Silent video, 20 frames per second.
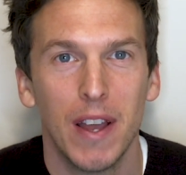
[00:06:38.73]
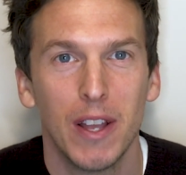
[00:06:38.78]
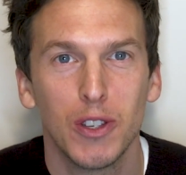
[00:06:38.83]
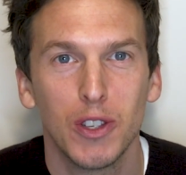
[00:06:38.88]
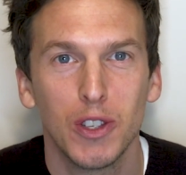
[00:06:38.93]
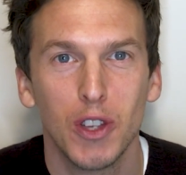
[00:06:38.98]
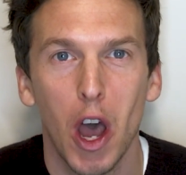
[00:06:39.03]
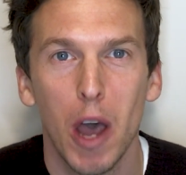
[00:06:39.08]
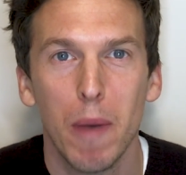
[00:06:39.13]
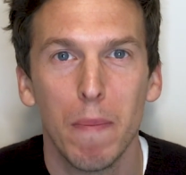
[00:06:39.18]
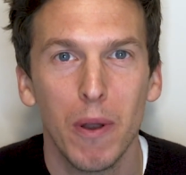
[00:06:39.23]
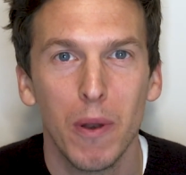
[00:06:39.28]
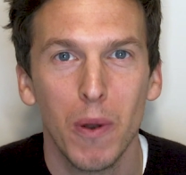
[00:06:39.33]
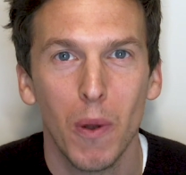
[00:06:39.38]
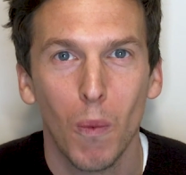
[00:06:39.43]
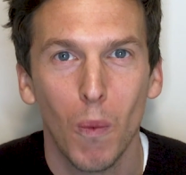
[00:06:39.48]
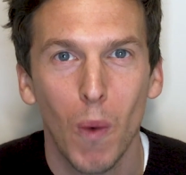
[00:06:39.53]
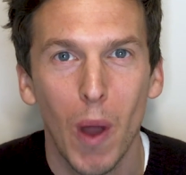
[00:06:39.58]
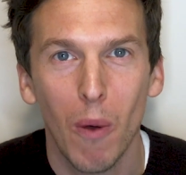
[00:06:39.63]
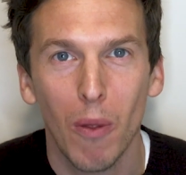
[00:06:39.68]
And Simon,
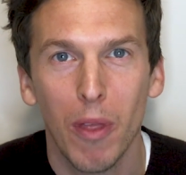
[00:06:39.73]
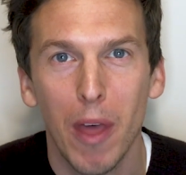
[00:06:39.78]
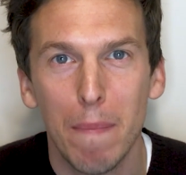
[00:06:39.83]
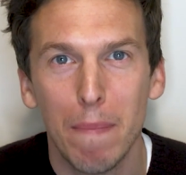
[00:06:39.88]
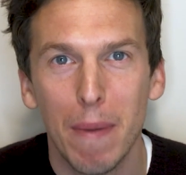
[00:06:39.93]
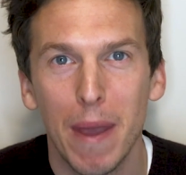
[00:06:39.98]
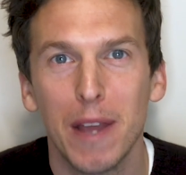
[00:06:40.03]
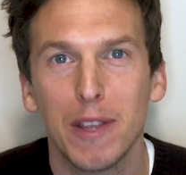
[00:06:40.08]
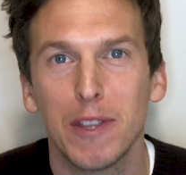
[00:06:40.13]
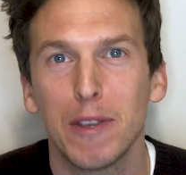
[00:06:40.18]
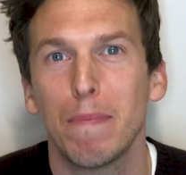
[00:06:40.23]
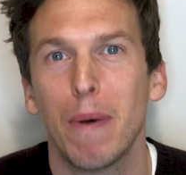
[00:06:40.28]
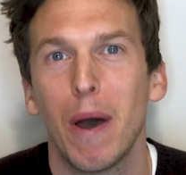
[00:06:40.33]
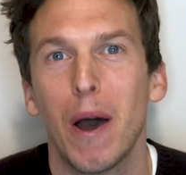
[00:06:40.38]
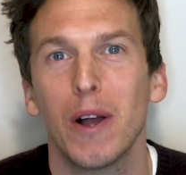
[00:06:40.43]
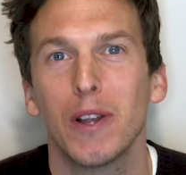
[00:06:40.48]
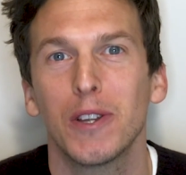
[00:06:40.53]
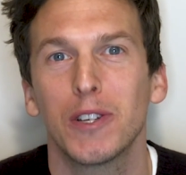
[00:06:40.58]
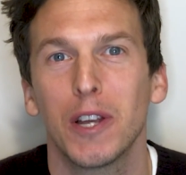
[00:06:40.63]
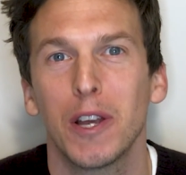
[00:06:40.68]
will there be a
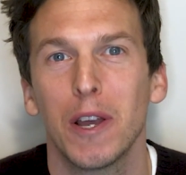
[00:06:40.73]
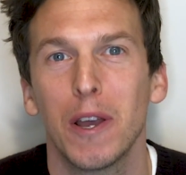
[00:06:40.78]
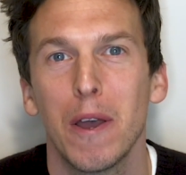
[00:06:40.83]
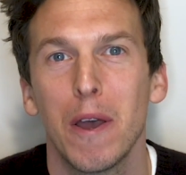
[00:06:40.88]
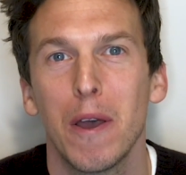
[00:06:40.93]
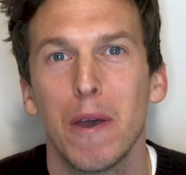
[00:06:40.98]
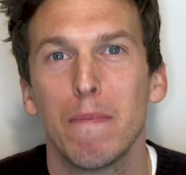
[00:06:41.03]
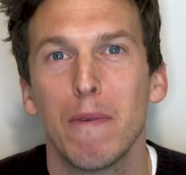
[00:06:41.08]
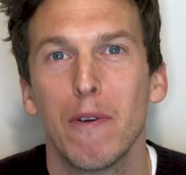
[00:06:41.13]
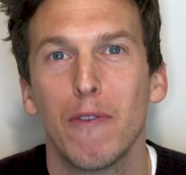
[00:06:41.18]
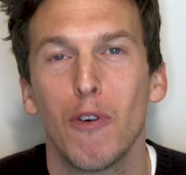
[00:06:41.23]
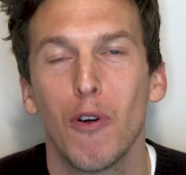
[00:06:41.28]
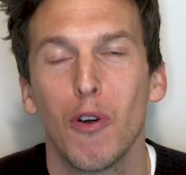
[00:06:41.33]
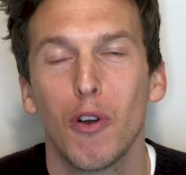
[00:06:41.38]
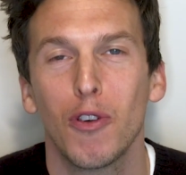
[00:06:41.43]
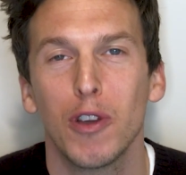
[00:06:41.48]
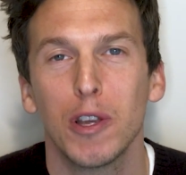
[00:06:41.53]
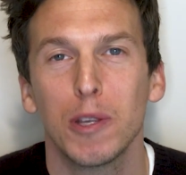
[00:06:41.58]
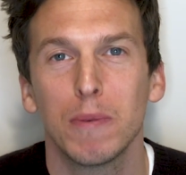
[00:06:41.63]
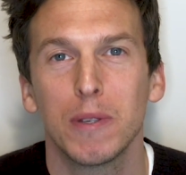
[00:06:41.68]
departure before
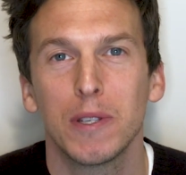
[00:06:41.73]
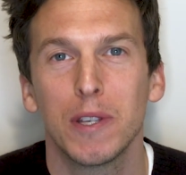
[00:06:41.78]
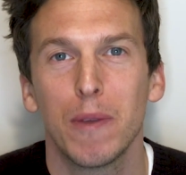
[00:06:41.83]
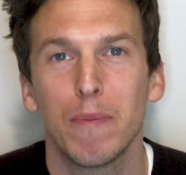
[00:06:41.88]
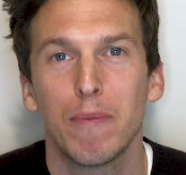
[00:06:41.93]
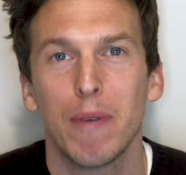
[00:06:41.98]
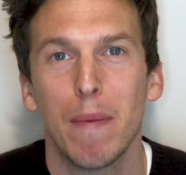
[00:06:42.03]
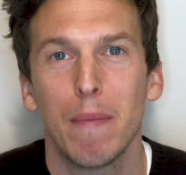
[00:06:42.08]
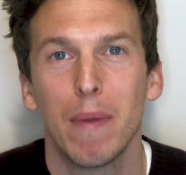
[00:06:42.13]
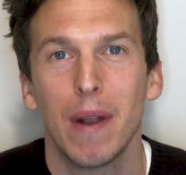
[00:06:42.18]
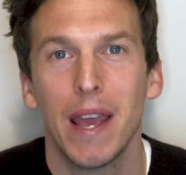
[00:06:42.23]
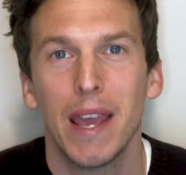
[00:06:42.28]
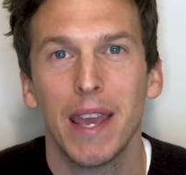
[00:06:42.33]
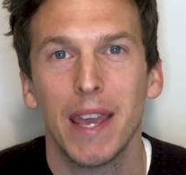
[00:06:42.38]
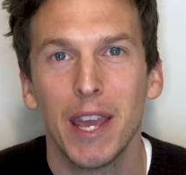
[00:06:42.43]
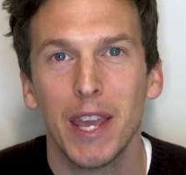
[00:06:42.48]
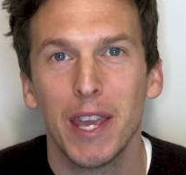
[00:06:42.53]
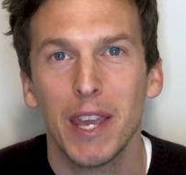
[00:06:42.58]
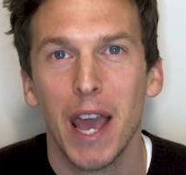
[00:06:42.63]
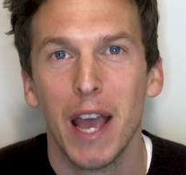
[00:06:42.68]
Christmas in the Premier
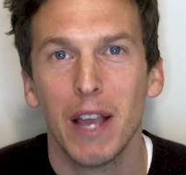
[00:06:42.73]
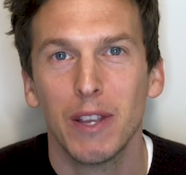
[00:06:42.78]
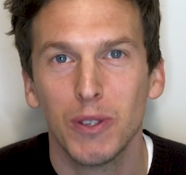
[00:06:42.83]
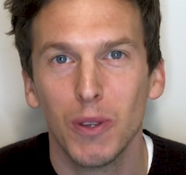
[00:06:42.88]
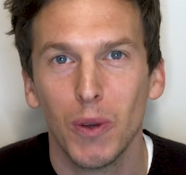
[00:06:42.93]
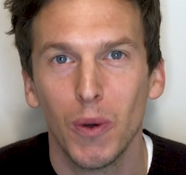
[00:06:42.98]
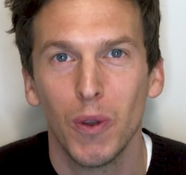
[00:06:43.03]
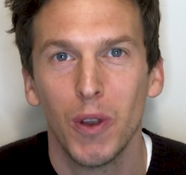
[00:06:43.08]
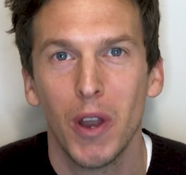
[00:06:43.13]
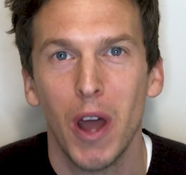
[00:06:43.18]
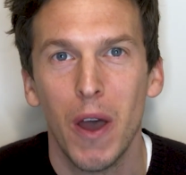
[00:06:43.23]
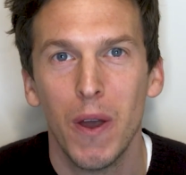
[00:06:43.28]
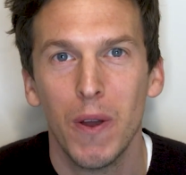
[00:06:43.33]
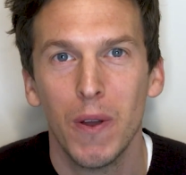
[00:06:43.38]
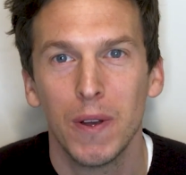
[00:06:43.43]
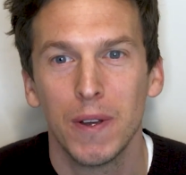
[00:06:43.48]
League? Yes or no?